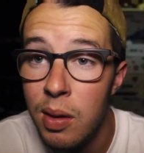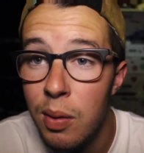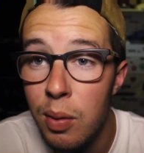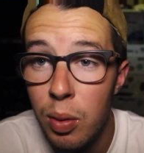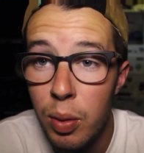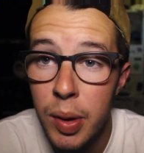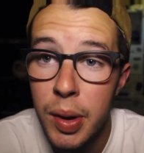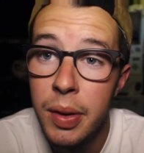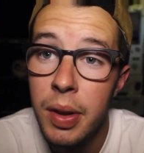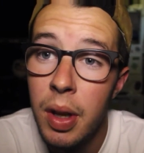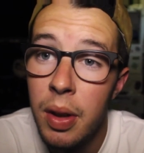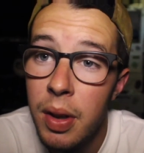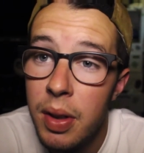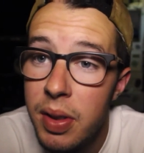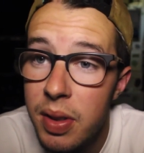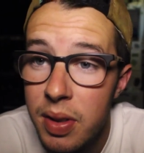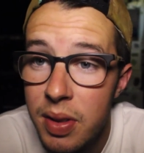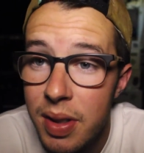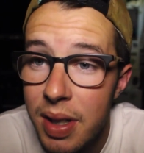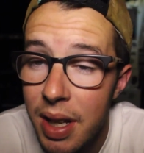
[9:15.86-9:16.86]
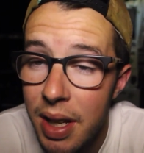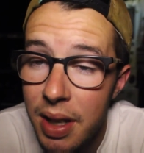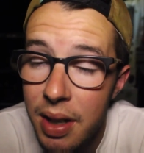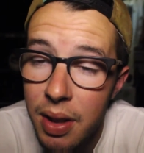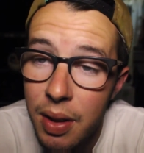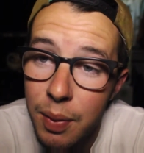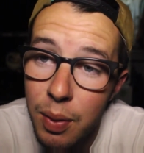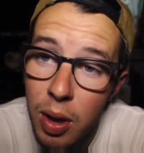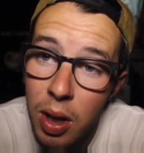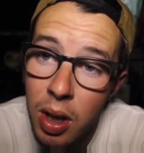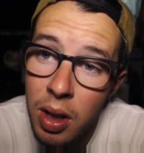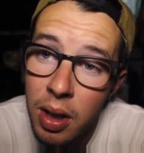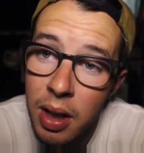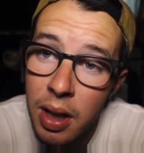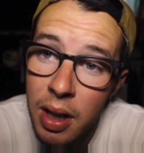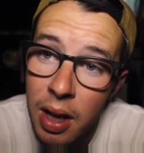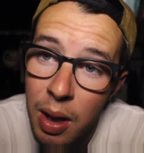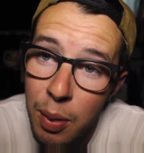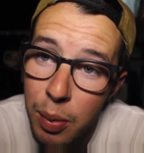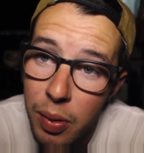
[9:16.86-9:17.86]
For real, though, this is the end of the vlog,
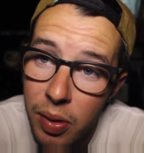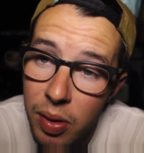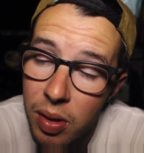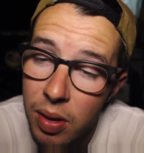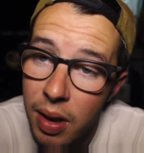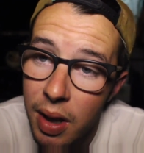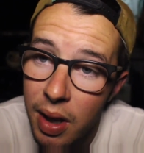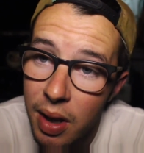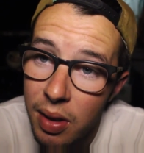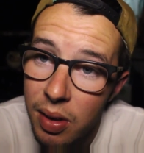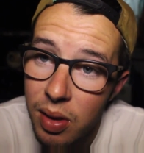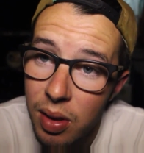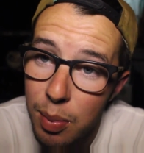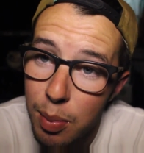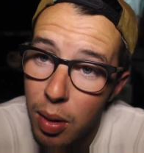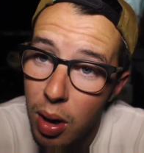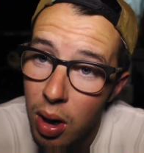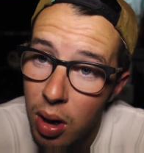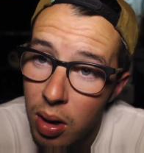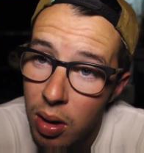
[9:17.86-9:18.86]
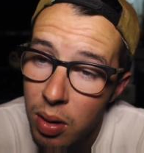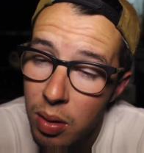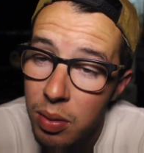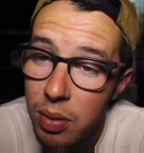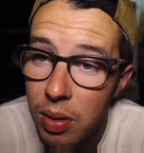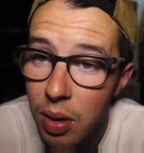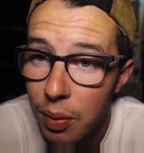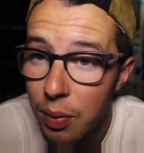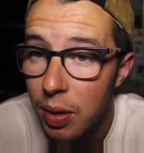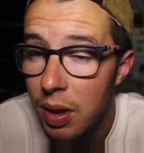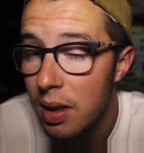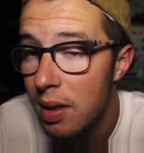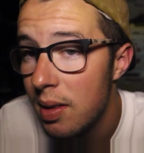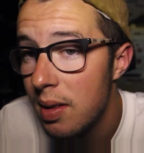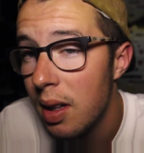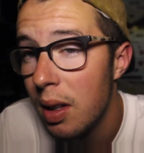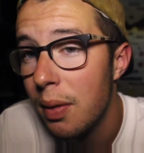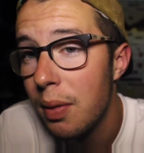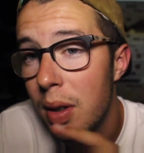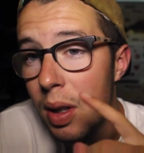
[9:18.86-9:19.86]
and I will see you guys tomorrow. Don't forget to
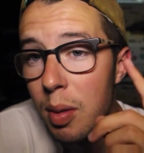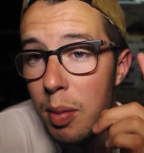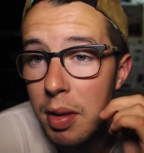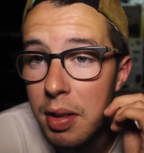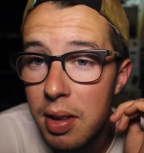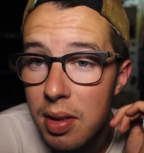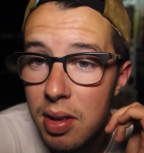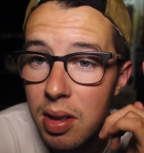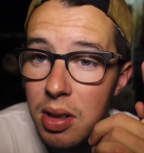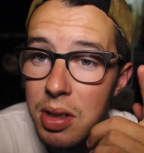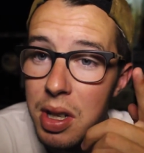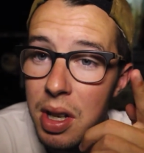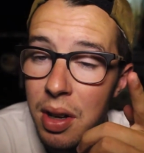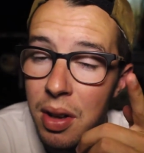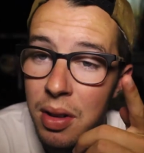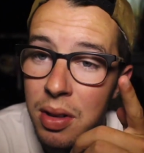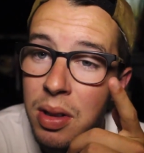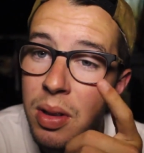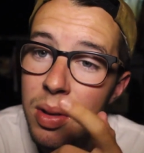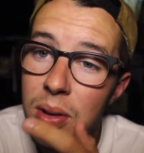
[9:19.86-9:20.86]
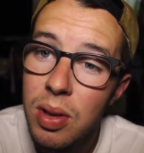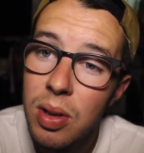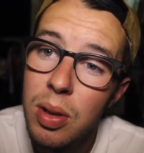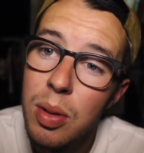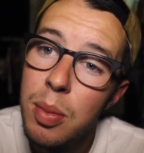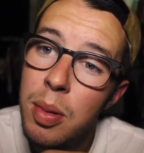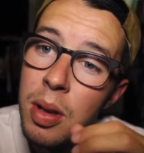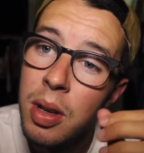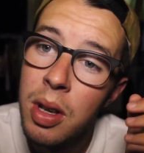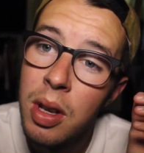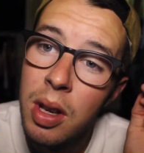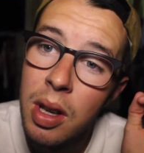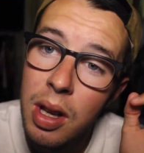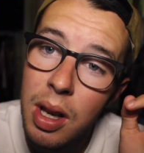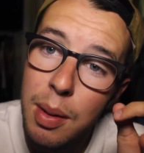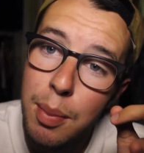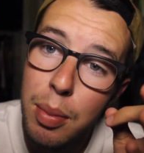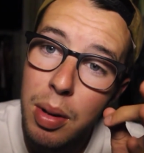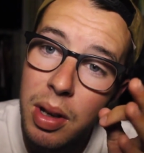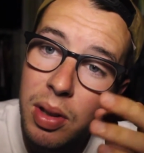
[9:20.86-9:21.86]
tell a friend about this here channel on YouTube.
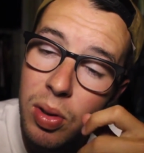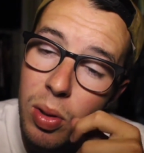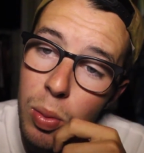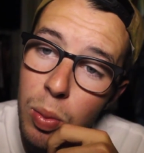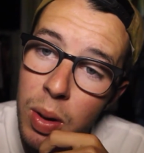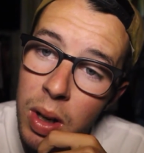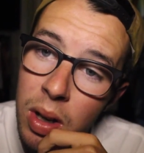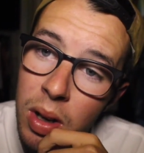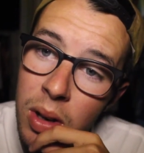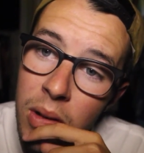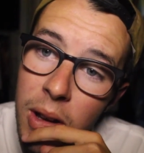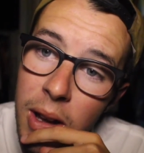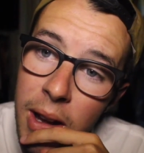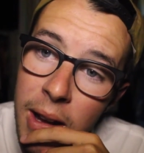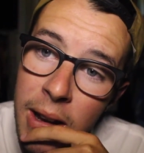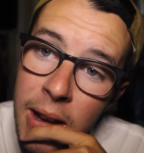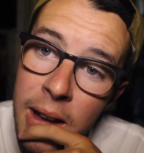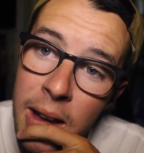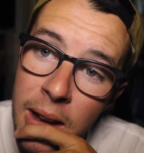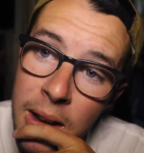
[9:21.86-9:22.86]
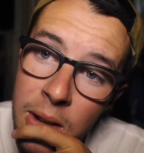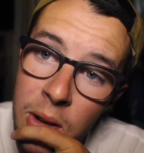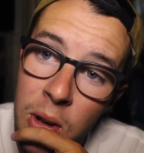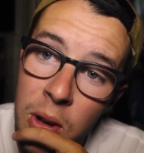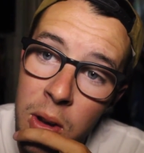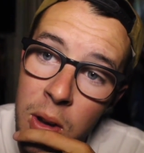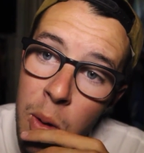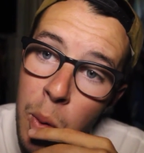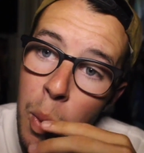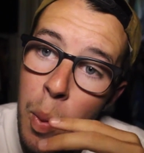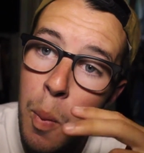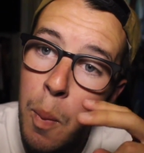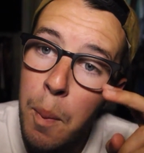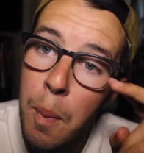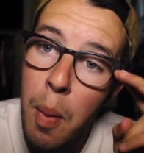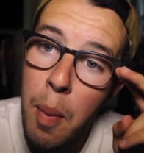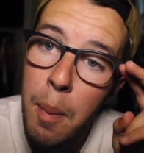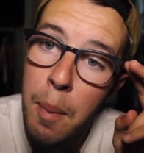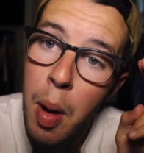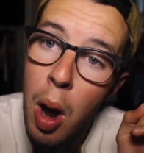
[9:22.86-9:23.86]
Embrace your weird and...
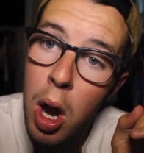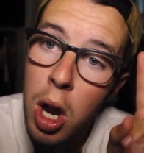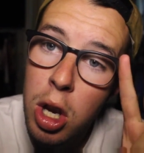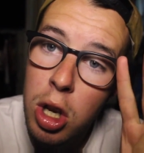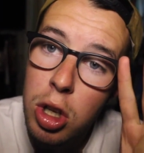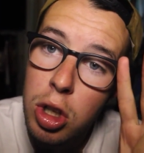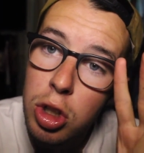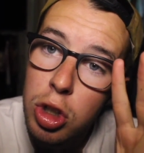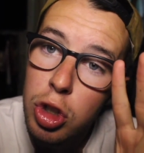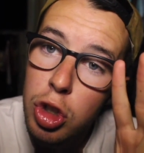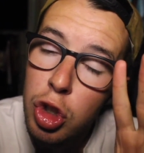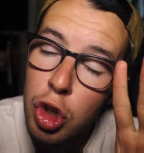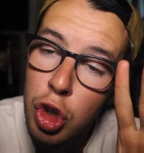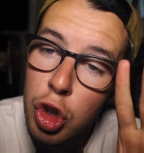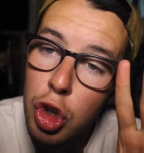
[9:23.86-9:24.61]
Peace.